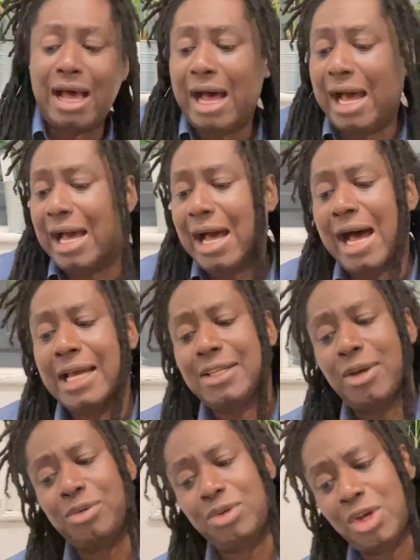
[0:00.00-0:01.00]
I, I
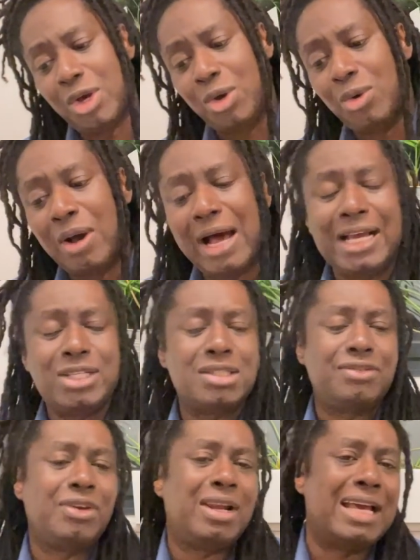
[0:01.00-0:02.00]
don't know. I just
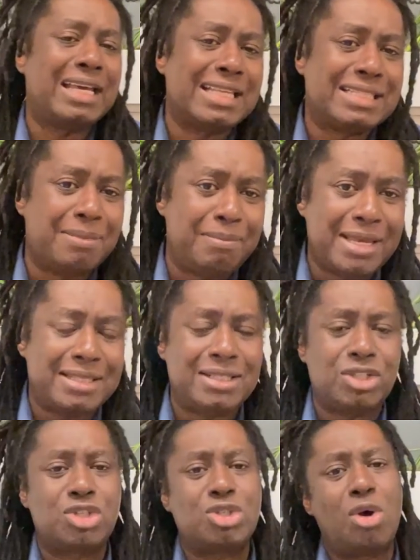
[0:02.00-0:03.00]
feel like it's a
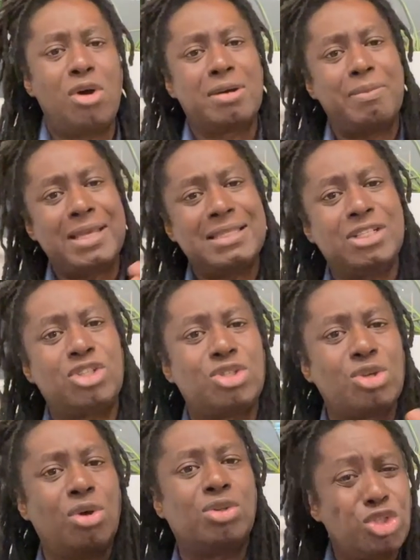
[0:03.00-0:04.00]
message song. Message
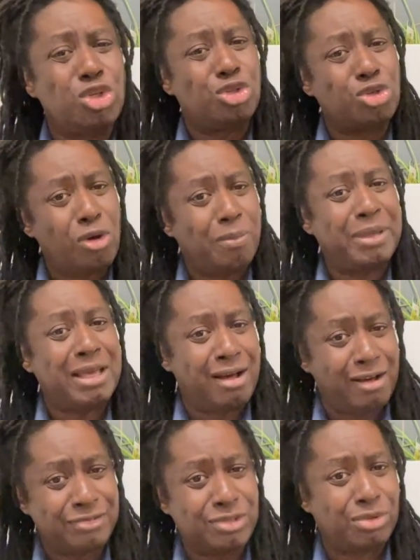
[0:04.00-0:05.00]
song should not be
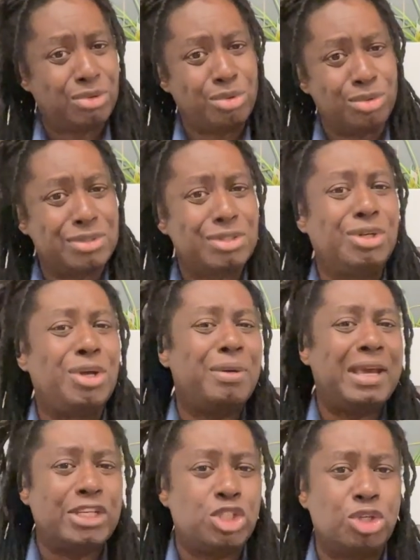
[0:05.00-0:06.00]
afterthoughts. You know,
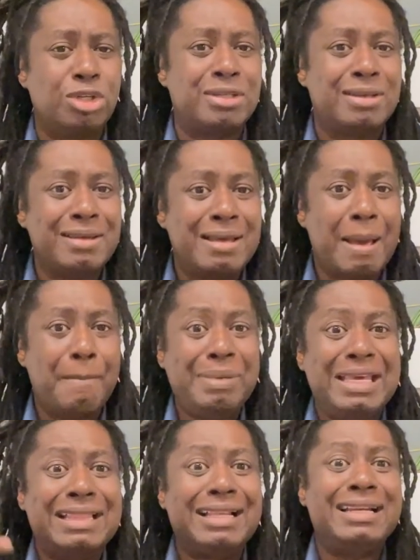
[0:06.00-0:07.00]
it should
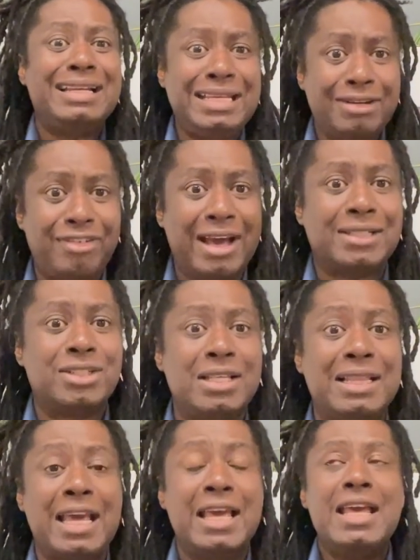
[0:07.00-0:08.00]
be the lead factor.
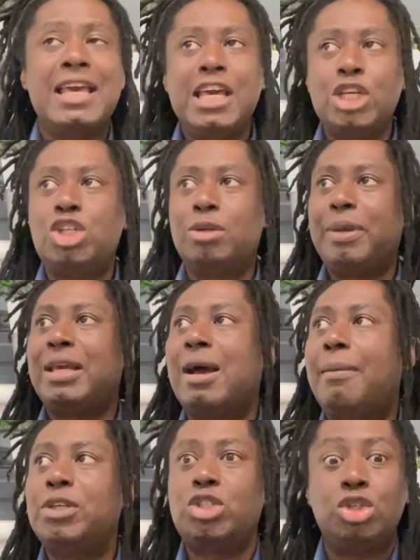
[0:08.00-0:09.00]
It should be
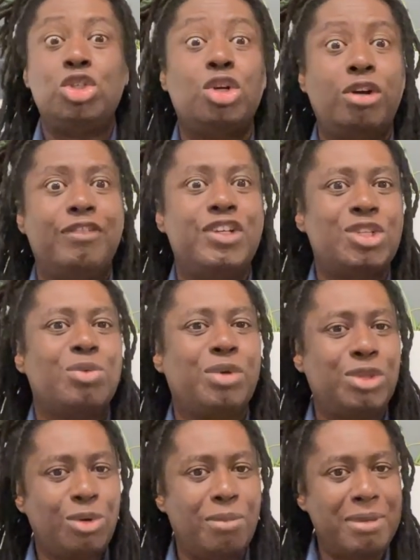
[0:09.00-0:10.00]
coming to Eurovision
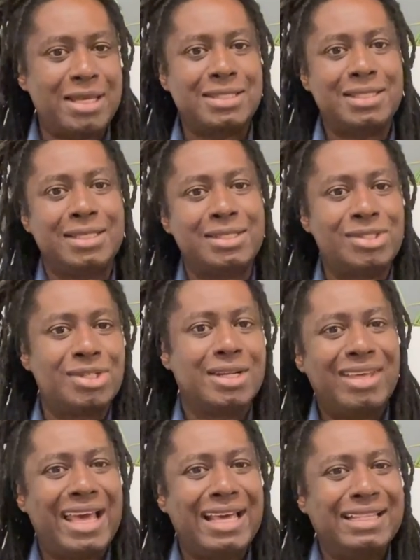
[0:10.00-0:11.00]
with your message.
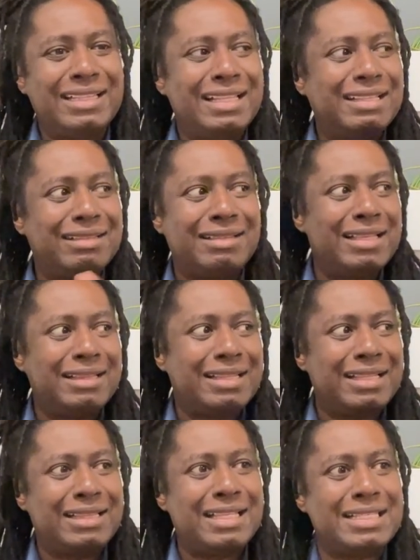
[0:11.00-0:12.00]
Uh,
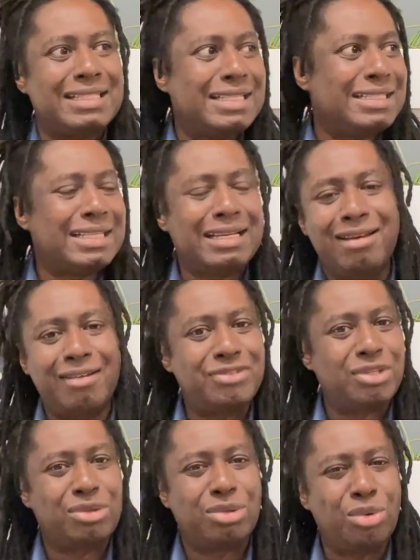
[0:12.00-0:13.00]
this is an
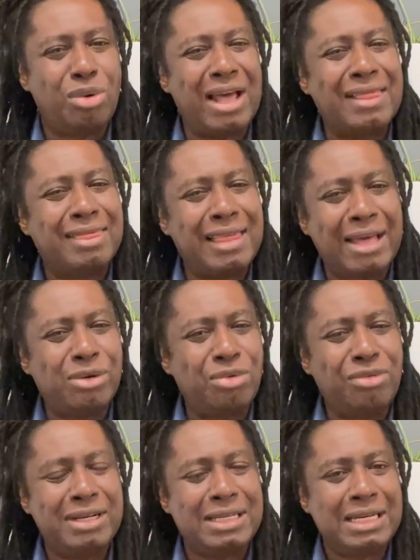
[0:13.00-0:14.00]
afterthought and that
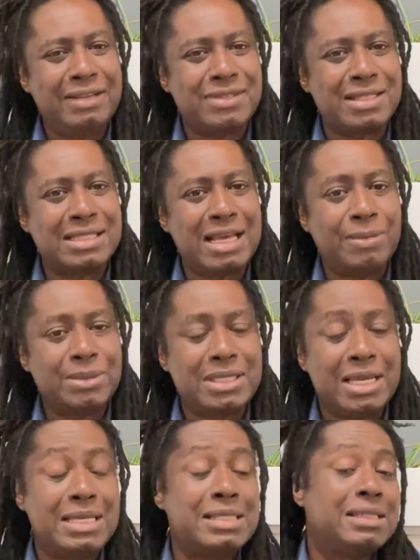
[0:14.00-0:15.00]
already leaves a sour
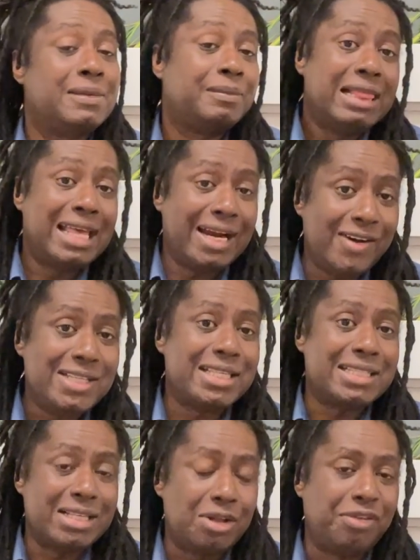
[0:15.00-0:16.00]
taste. There is a
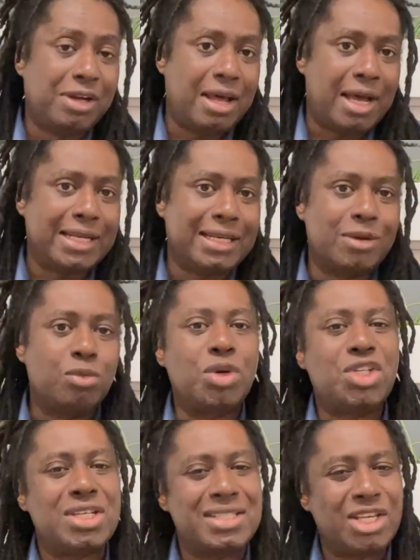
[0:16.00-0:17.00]
silver lining,
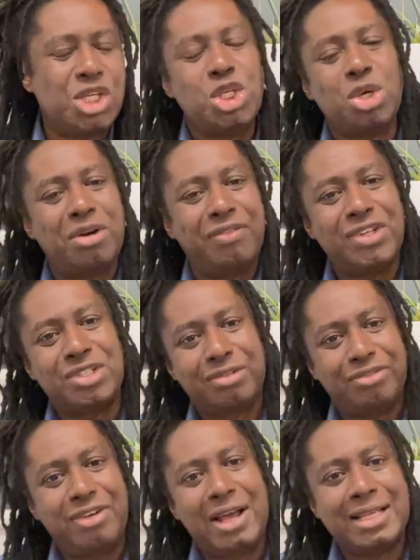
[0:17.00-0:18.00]
which is that Eurovision
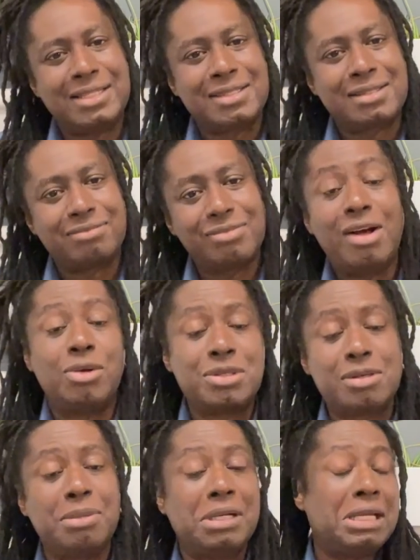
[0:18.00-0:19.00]
fans
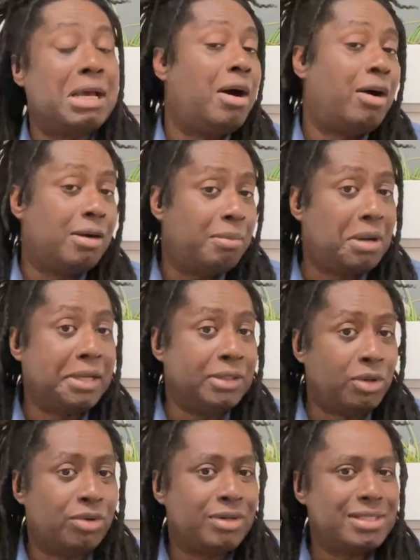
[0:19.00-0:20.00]
ultimately are a
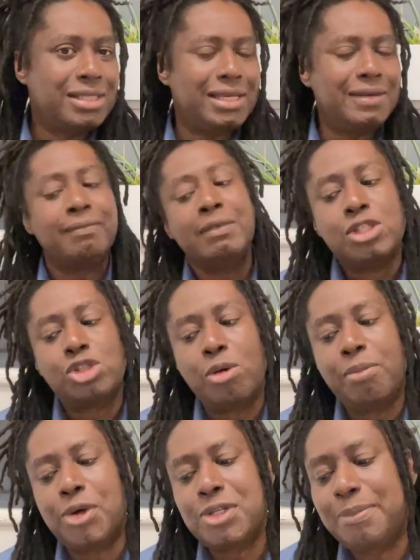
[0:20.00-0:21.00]
minority. So
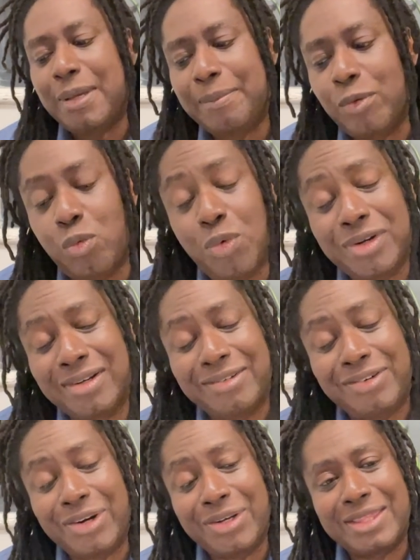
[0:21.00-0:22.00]
most people wouldn't
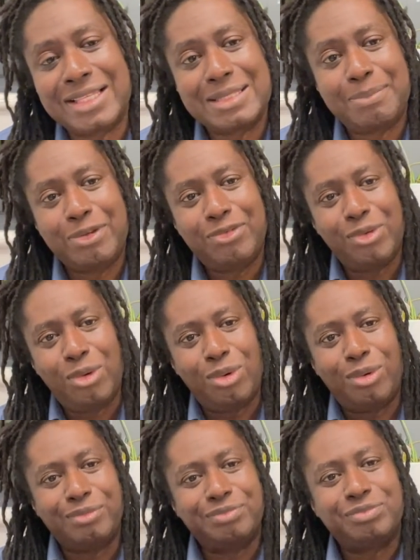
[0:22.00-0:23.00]
have heard this
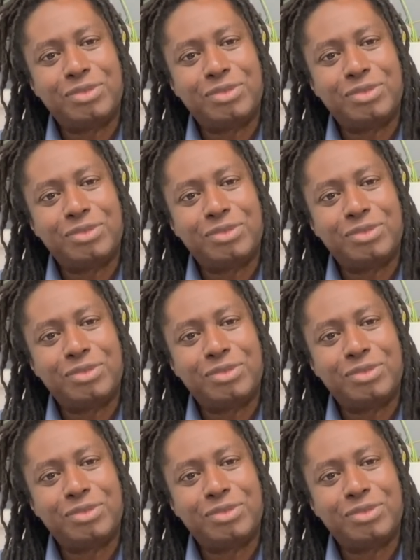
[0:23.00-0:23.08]
before.